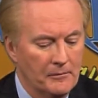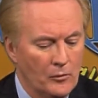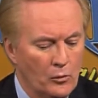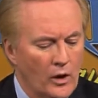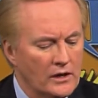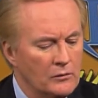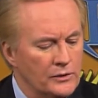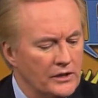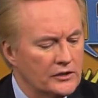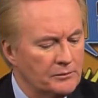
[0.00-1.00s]
What can
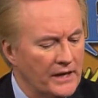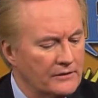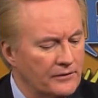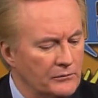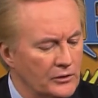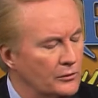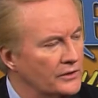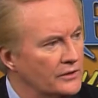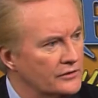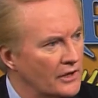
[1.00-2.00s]
we expect from you in this